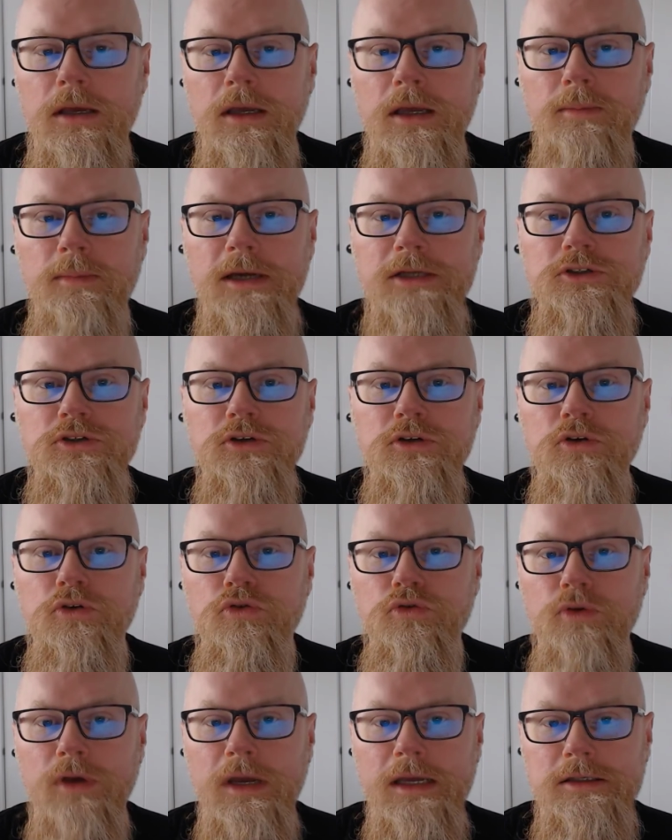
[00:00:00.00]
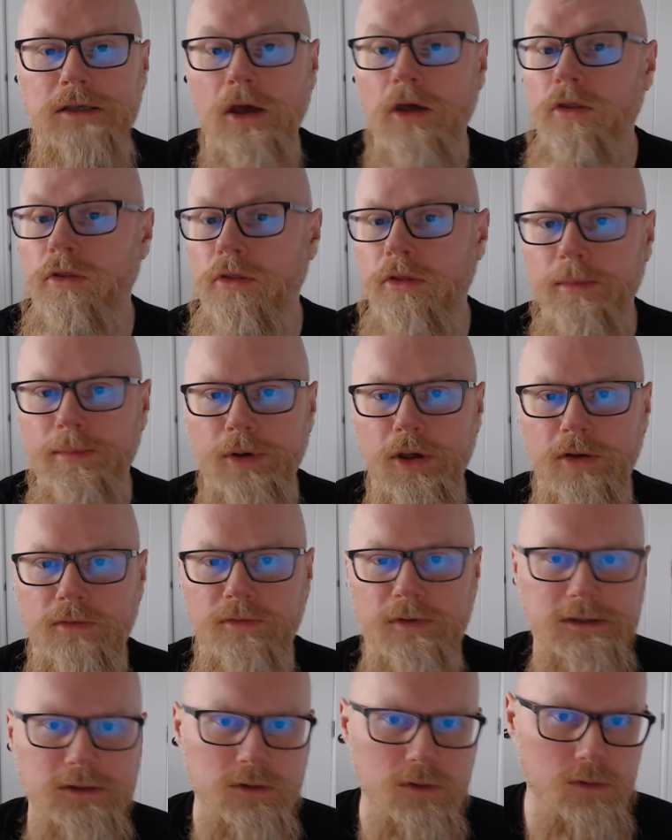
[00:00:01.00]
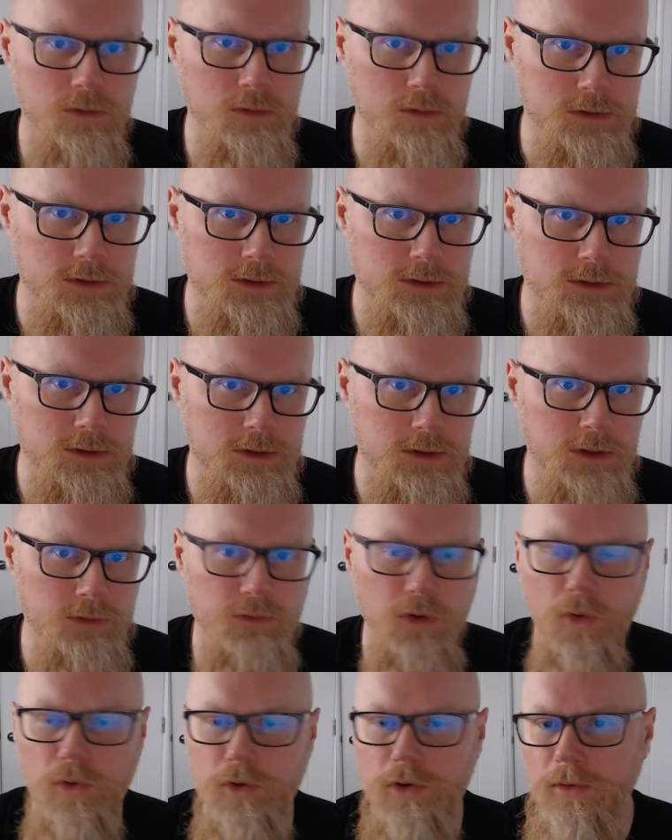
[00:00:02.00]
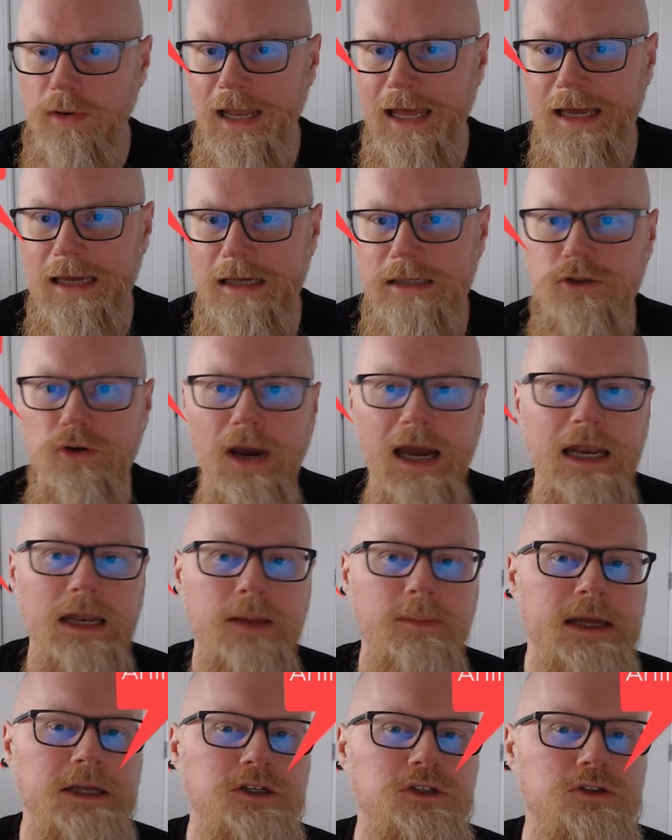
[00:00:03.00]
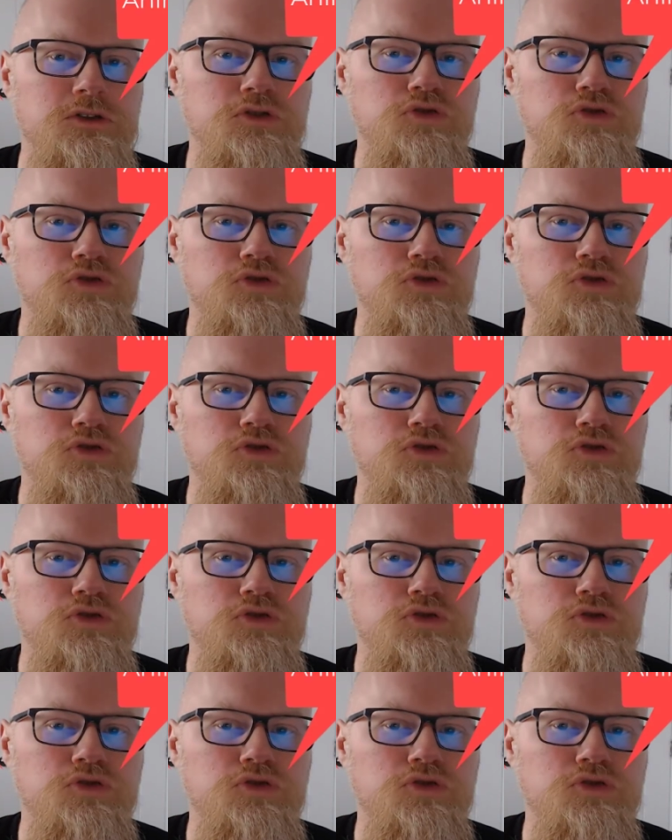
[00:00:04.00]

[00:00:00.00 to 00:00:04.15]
Imagine you create the perfect course. You've got all your layers, your animations,